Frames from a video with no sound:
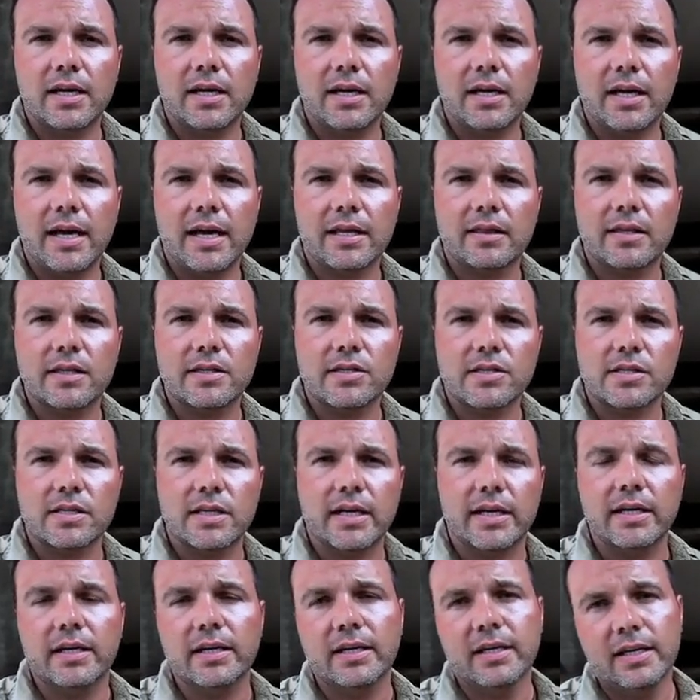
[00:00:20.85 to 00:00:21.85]
at this
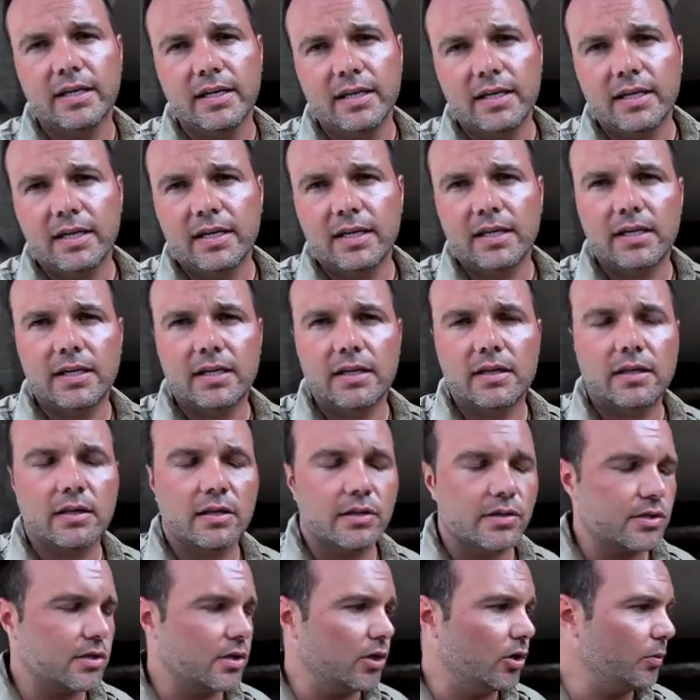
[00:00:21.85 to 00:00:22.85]
site. The
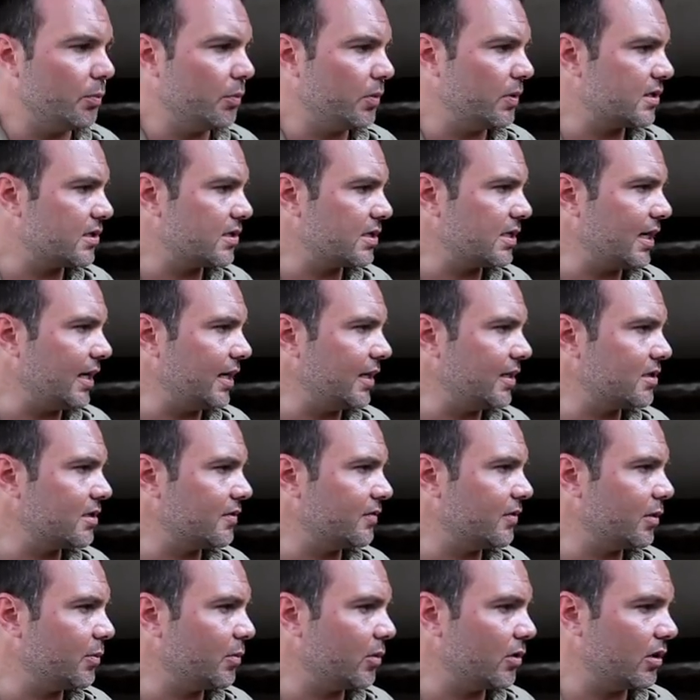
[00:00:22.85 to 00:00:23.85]
scope and size of
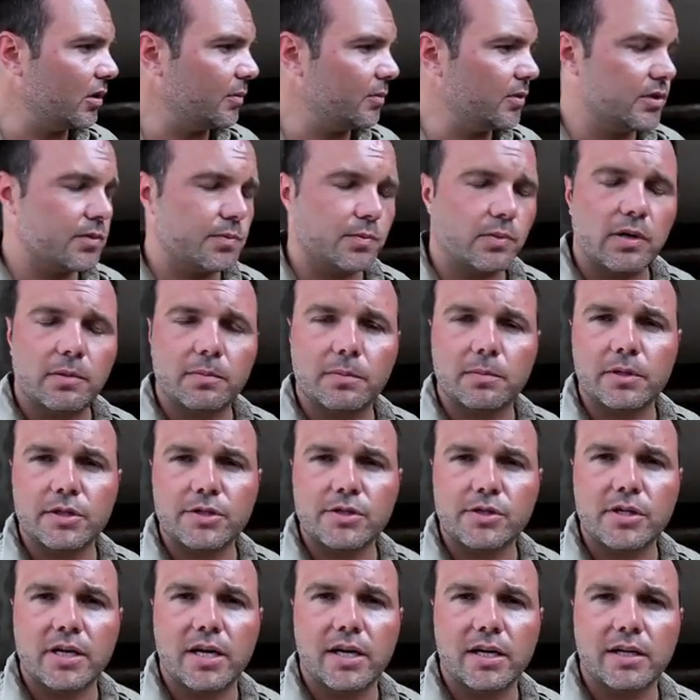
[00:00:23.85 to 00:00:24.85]
Capernaum is probably
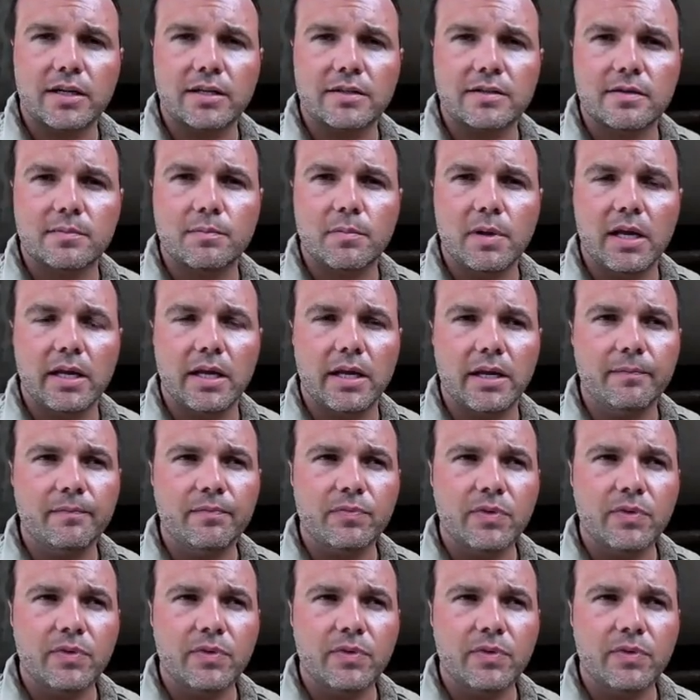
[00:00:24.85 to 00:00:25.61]
shocking to many.